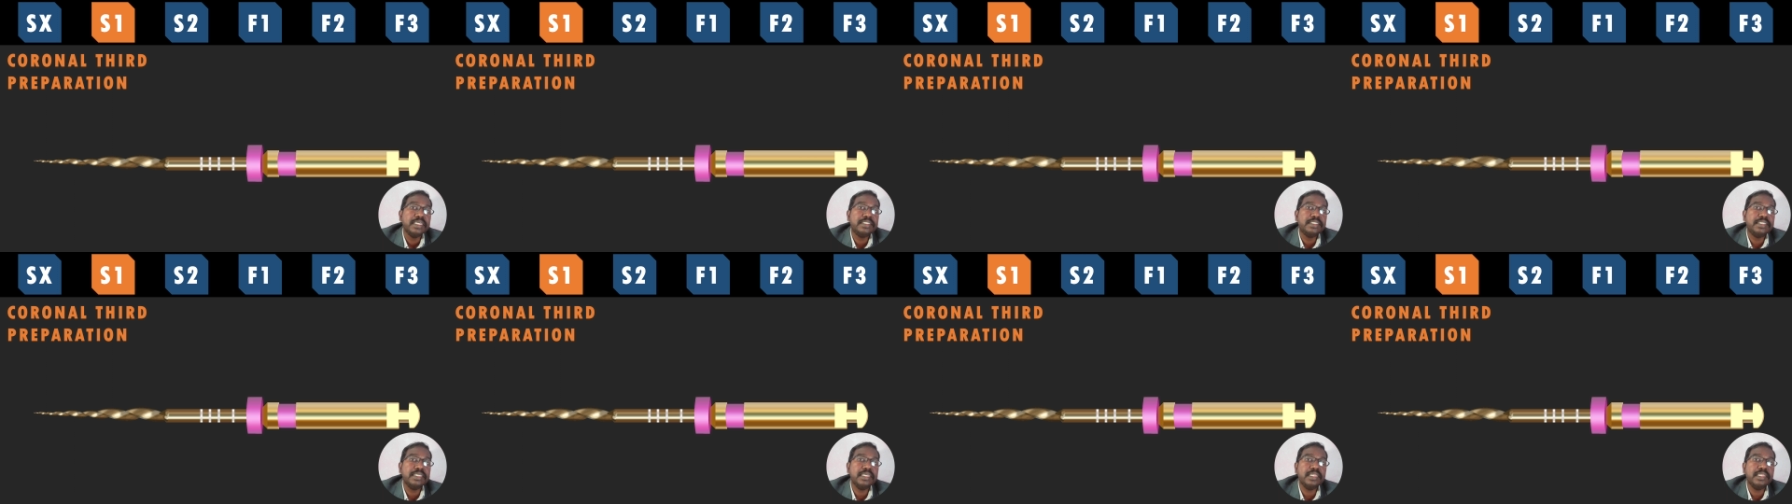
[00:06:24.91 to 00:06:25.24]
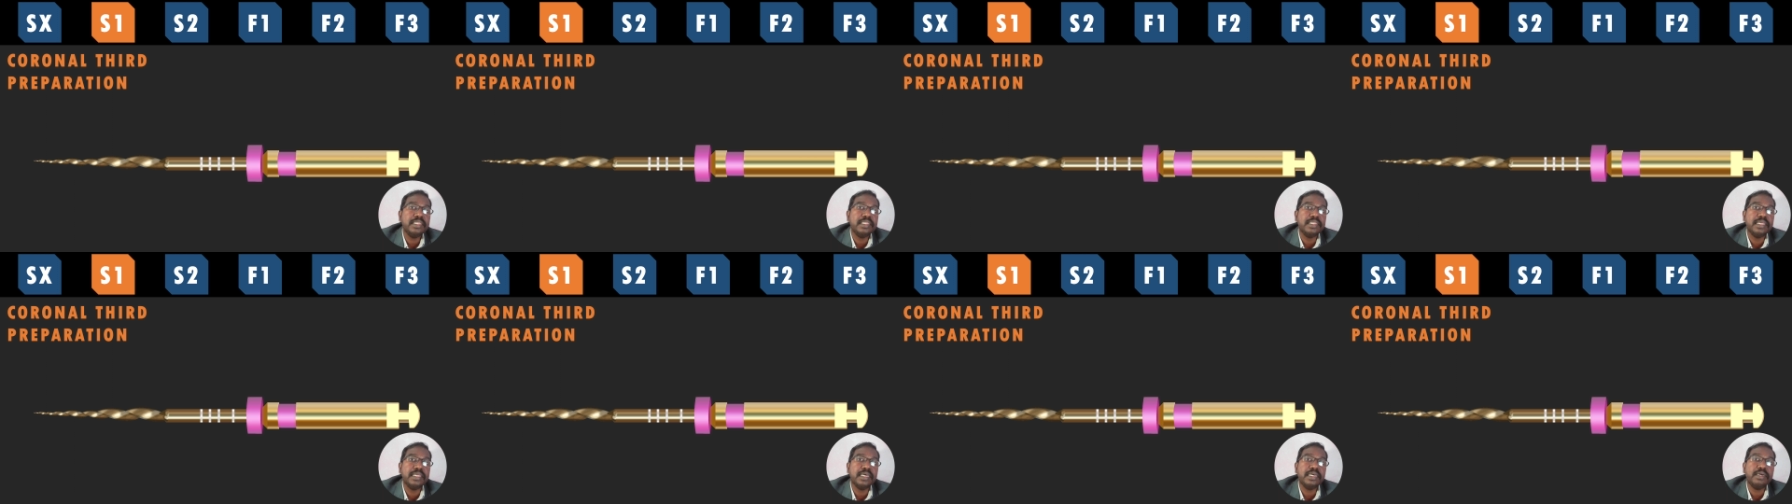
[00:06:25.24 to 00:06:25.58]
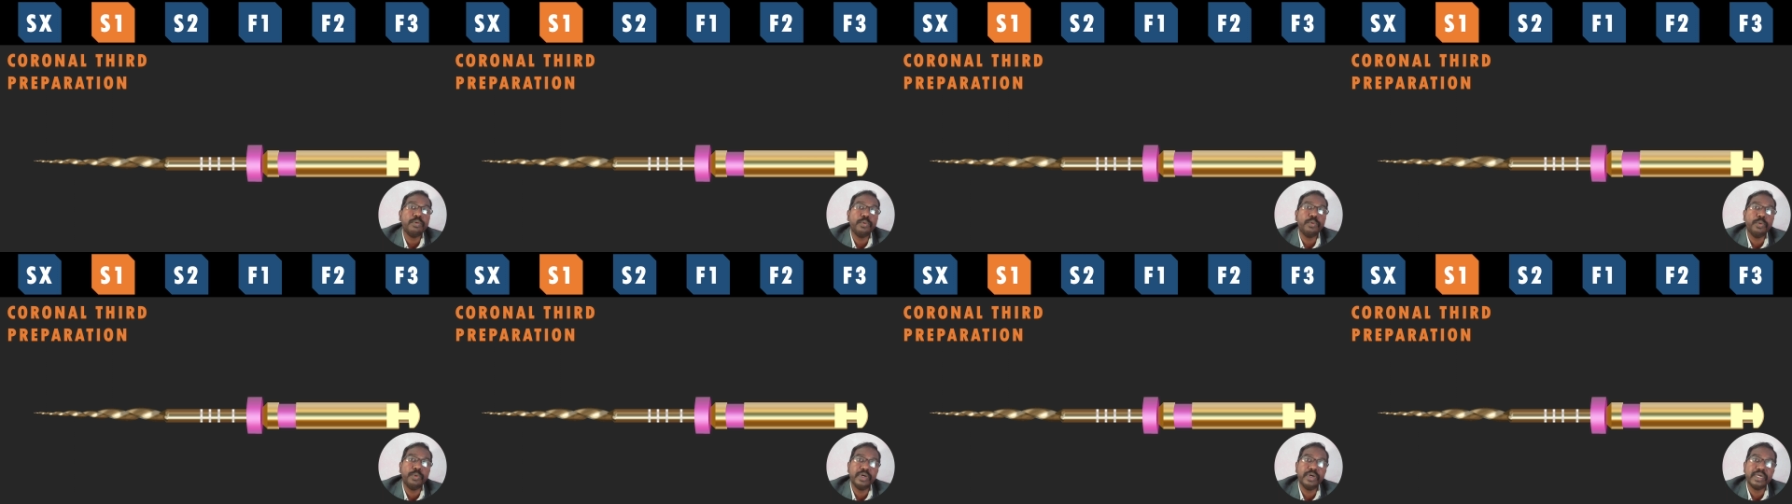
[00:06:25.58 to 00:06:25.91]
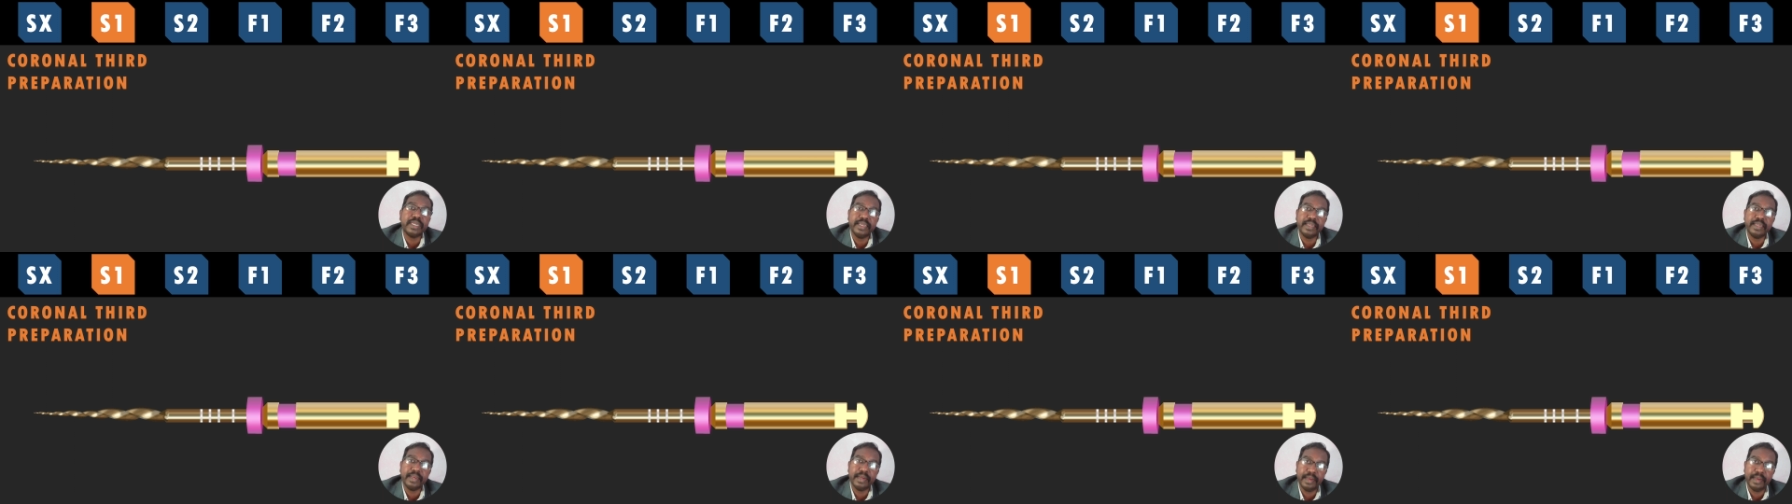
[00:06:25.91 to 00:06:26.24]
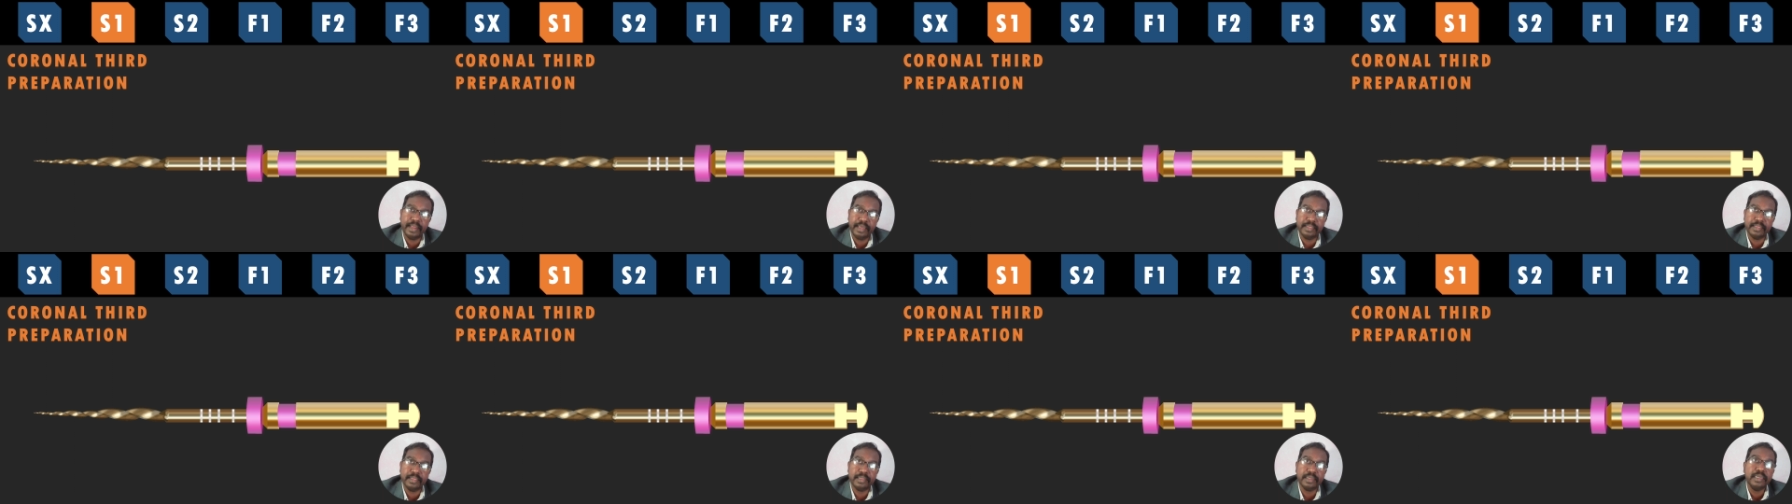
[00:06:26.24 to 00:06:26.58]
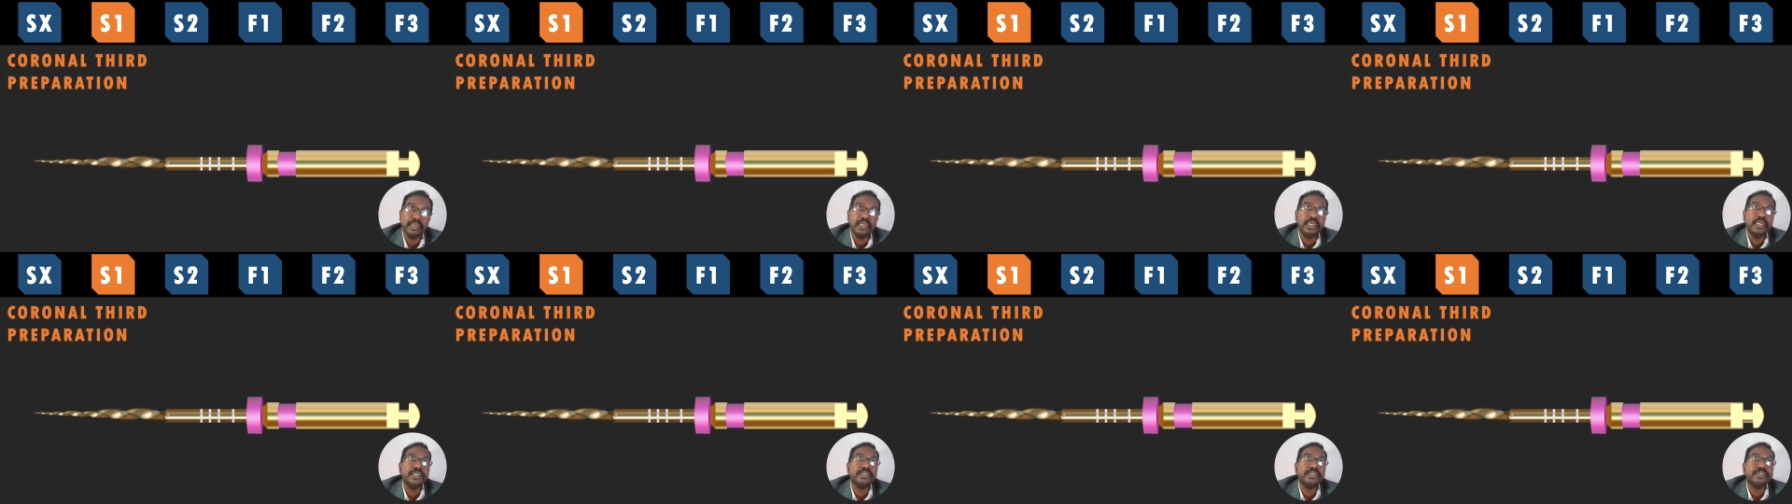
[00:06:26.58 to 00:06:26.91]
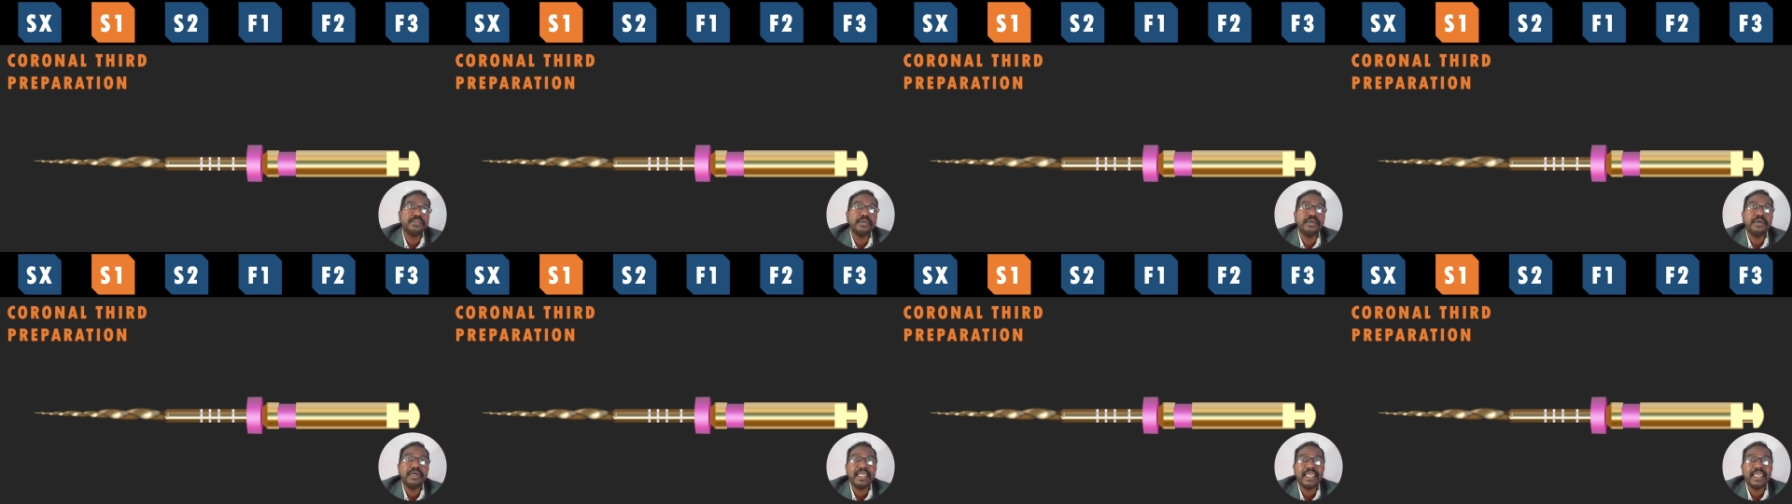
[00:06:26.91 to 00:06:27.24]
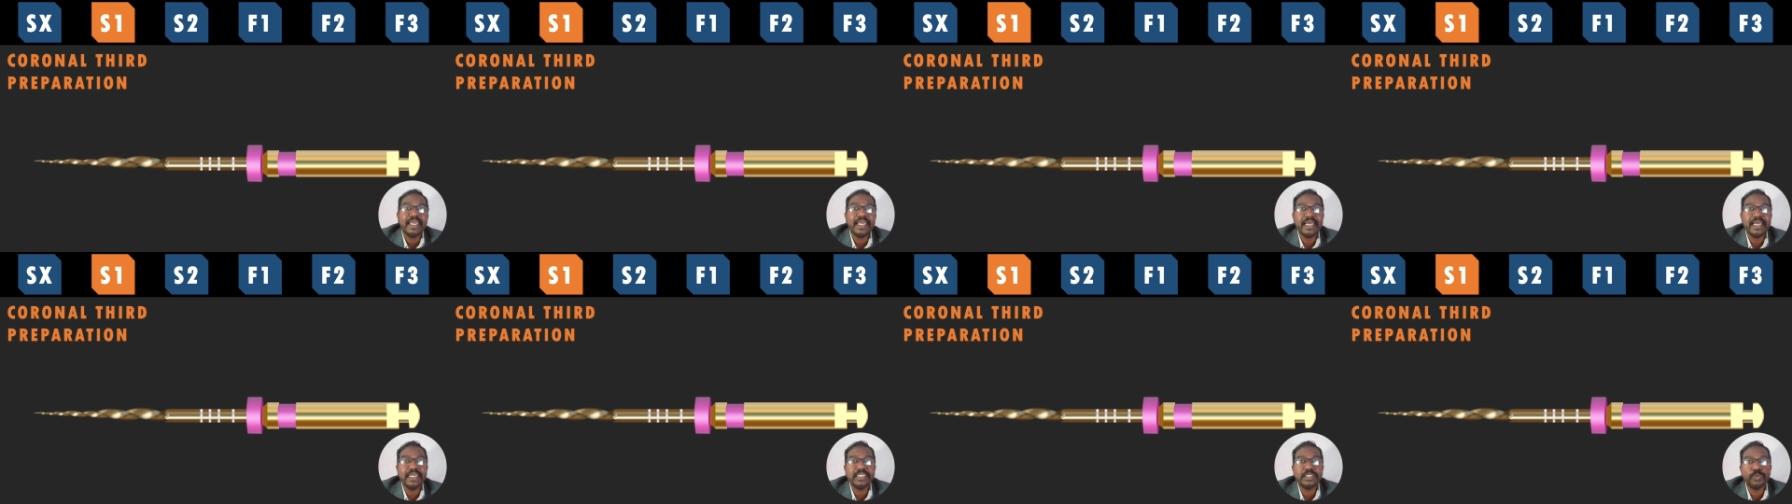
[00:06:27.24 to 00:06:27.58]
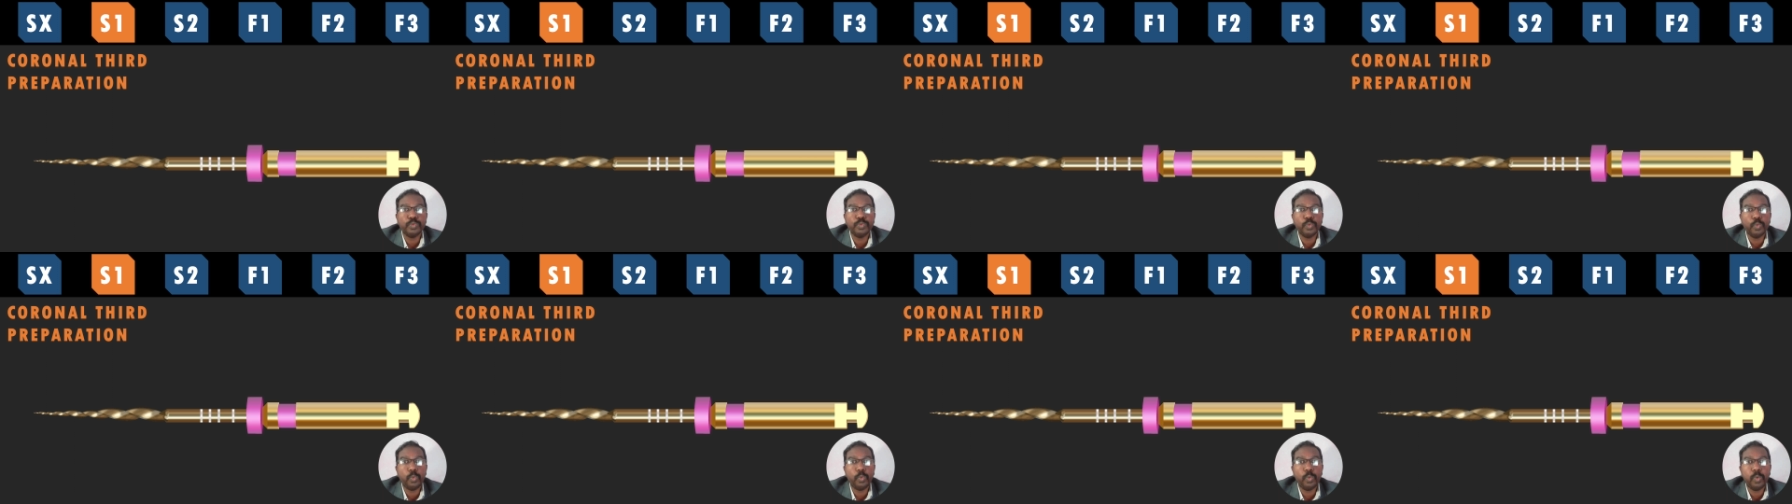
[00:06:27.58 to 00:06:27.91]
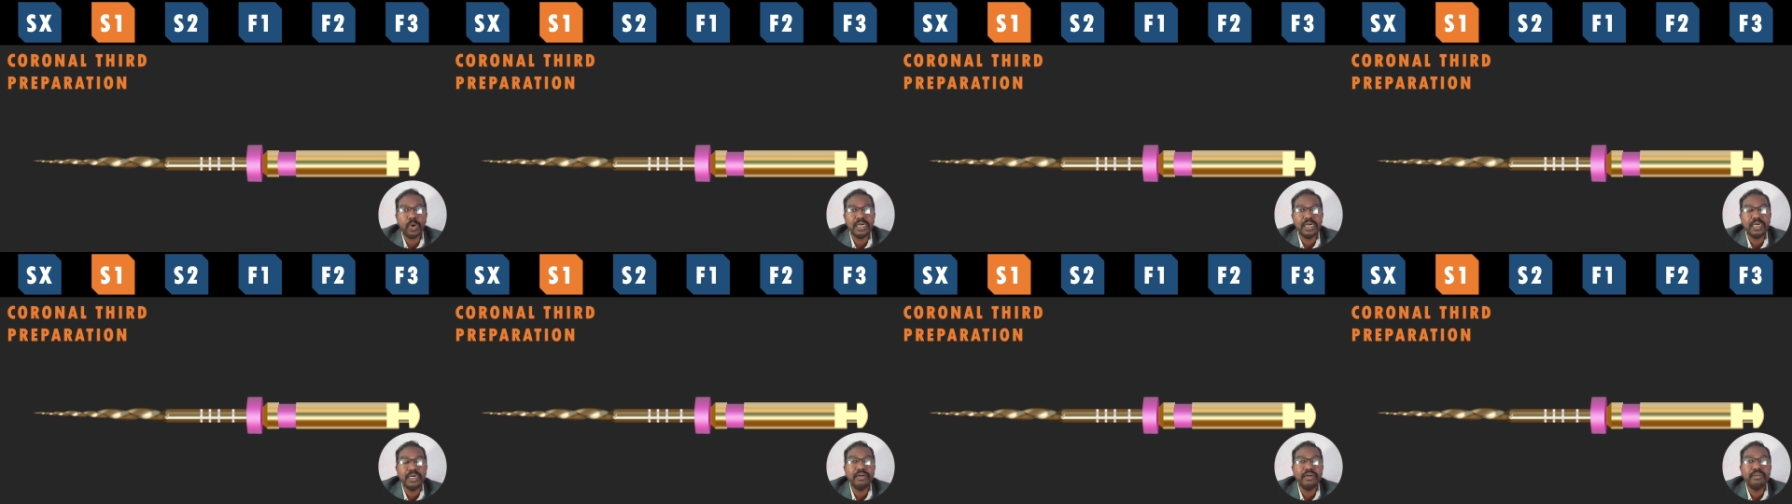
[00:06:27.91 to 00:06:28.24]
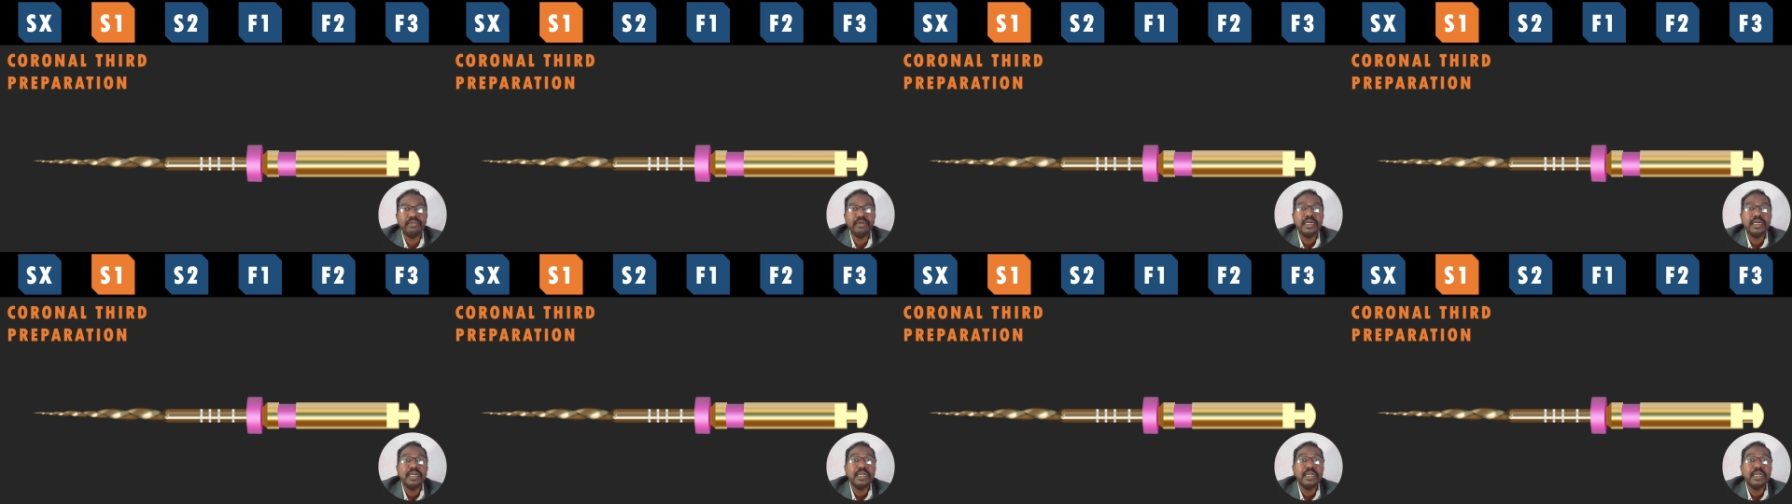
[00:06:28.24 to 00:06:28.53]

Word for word: till the working length. So S1